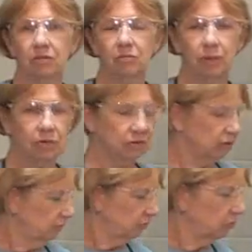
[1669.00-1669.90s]
disposed
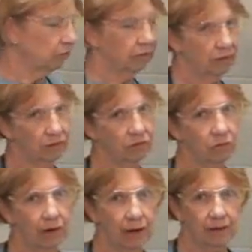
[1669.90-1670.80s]
of as ordinary
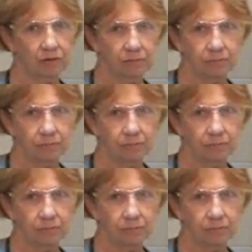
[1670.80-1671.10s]
trash.